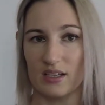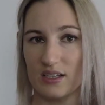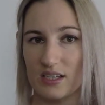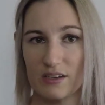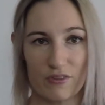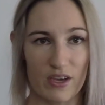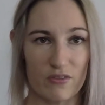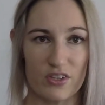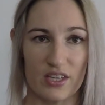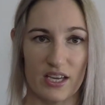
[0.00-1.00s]
leave
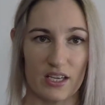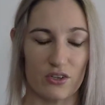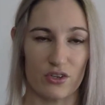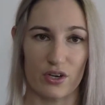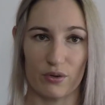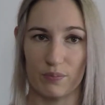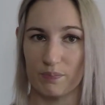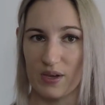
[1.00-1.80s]
everything, you know,